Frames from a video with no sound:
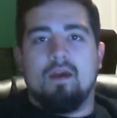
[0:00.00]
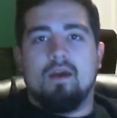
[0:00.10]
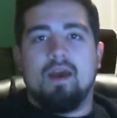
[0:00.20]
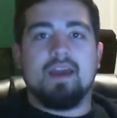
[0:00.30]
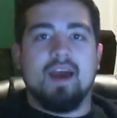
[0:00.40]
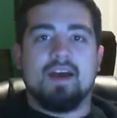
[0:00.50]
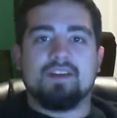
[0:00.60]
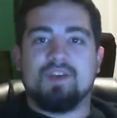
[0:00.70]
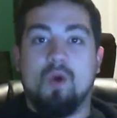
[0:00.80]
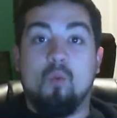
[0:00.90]
Hey
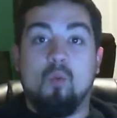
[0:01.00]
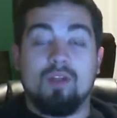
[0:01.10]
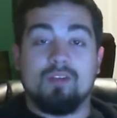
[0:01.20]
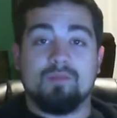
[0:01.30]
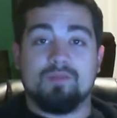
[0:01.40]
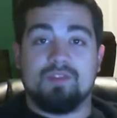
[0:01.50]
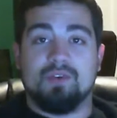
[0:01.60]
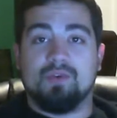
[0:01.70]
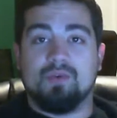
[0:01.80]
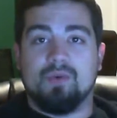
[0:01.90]
guys, welcome
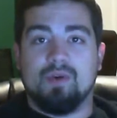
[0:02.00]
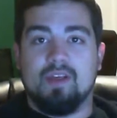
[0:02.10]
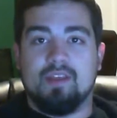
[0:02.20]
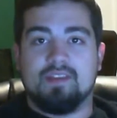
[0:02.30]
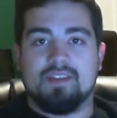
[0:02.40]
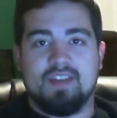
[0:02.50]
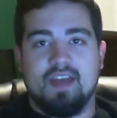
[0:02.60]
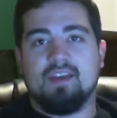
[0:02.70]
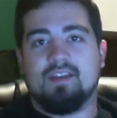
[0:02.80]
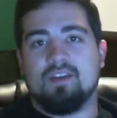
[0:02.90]
to the
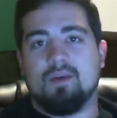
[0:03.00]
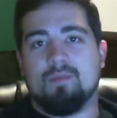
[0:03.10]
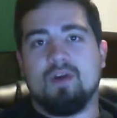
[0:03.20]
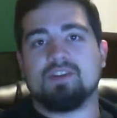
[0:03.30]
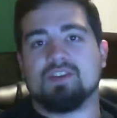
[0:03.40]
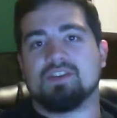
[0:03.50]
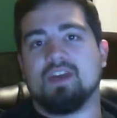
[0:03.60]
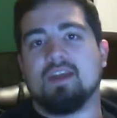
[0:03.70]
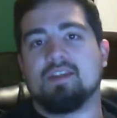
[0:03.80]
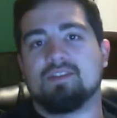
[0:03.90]
second Project
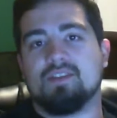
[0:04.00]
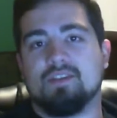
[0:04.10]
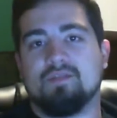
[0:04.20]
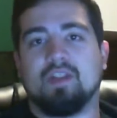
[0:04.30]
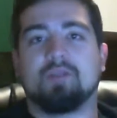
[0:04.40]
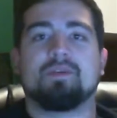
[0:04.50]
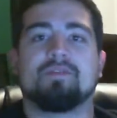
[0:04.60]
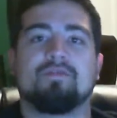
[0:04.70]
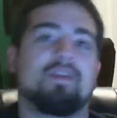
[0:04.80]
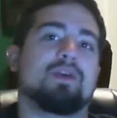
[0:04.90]
Zeds
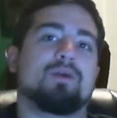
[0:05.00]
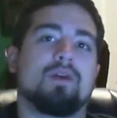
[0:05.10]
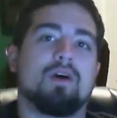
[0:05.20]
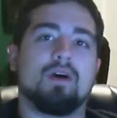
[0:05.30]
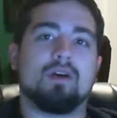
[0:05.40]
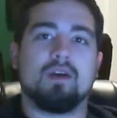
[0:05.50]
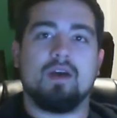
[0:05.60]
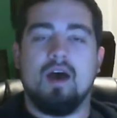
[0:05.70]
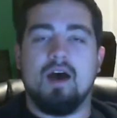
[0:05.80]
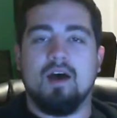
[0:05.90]
development video
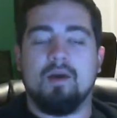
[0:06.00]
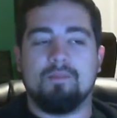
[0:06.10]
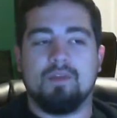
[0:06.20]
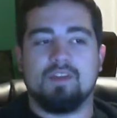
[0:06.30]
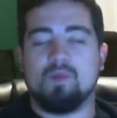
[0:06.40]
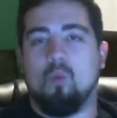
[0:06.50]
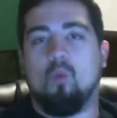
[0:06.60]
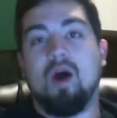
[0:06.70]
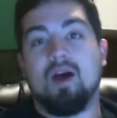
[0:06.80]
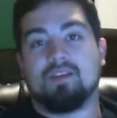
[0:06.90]
log. It's been a
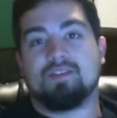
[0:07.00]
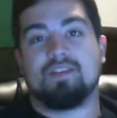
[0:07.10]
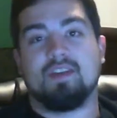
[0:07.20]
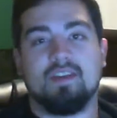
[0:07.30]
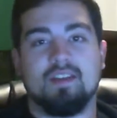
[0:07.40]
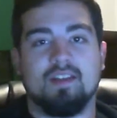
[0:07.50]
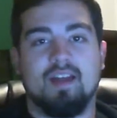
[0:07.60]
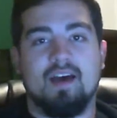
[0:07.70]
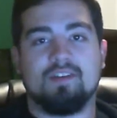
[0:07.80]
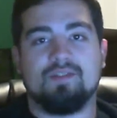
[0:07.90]
while since I did the
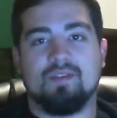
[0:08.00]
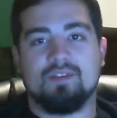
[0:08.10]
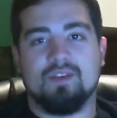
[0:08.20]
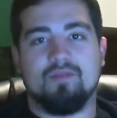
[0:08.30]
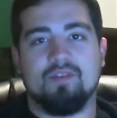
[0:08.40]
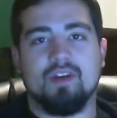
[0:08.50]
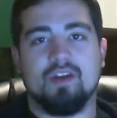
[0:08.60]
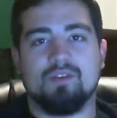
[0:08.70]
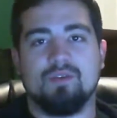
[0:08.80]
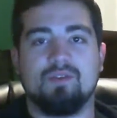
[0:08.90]
last one, so I figured
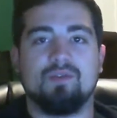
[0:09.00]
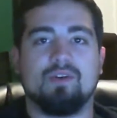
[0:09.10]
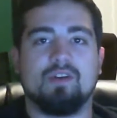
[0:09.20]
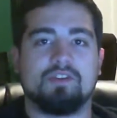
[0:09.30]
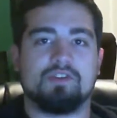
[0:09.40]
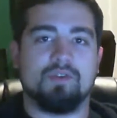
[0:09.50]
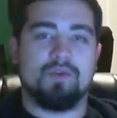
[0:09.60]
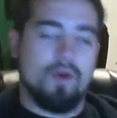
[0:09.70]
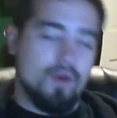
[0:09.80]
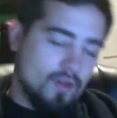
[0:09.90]
I'd do a new one and show
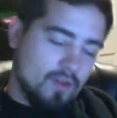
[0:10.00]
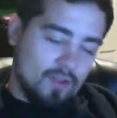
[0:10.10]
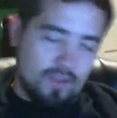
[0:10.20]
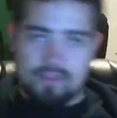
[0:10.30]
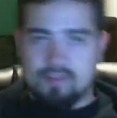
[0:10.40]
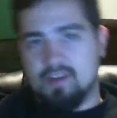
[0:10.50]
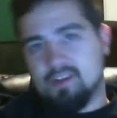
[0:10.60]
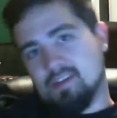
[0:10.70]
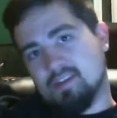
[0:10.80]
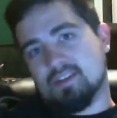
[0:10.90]
you all the
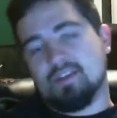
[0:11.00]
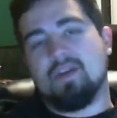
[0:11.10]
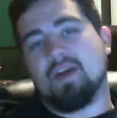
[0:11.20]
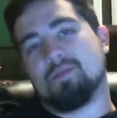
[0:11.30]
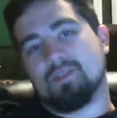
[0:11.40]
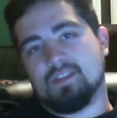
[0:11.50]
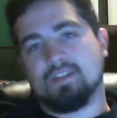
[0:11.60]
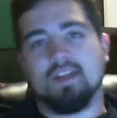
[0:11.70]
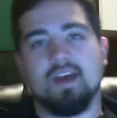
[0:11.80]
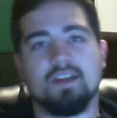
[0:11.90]
great things that have happened since
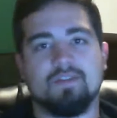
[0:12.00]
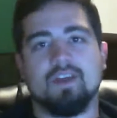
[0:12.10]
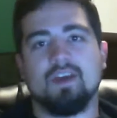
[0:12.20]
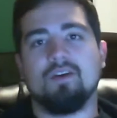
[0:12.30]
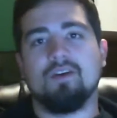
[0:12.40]
the last video.